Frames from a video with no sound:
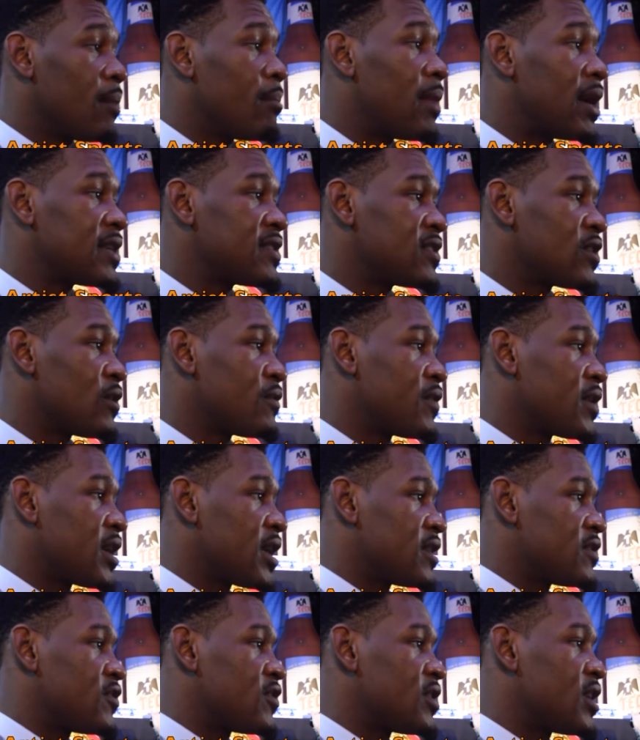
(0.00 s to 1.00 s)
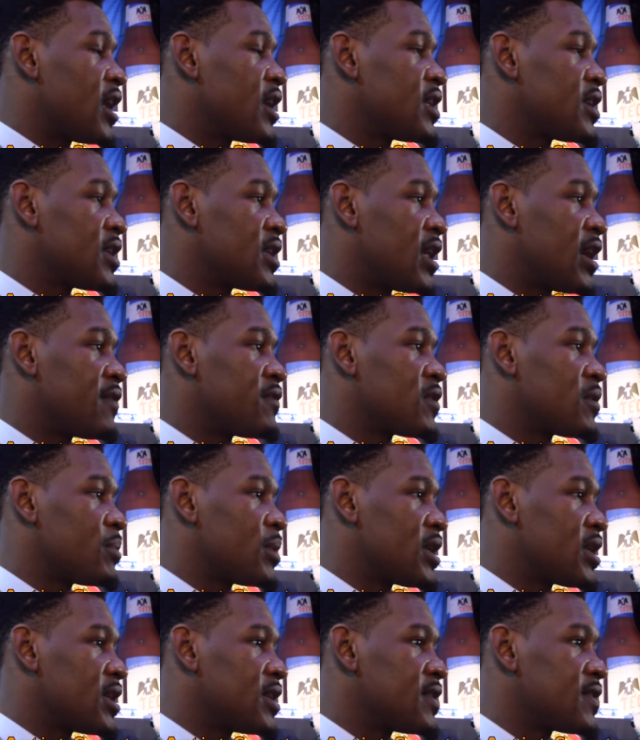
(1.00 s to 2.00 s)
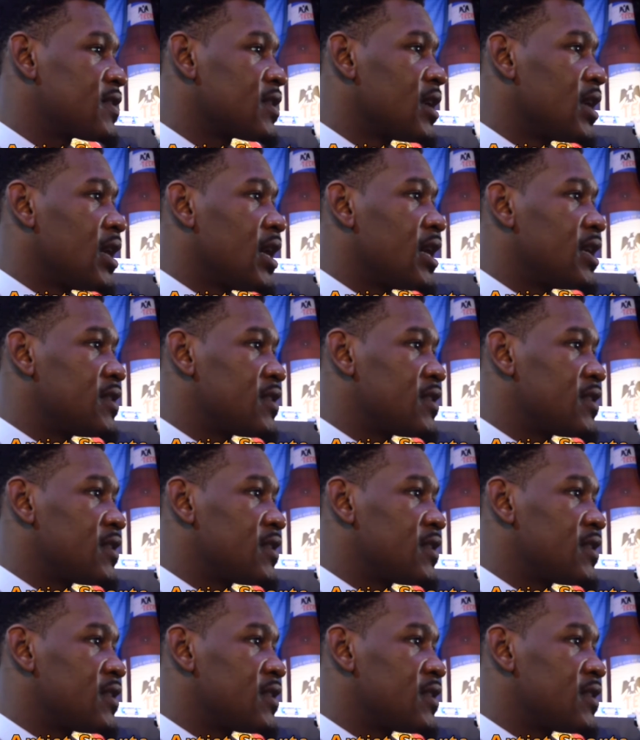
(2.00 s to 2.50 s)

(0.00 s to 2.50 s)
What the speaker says: myself against Gennady Golovkin because,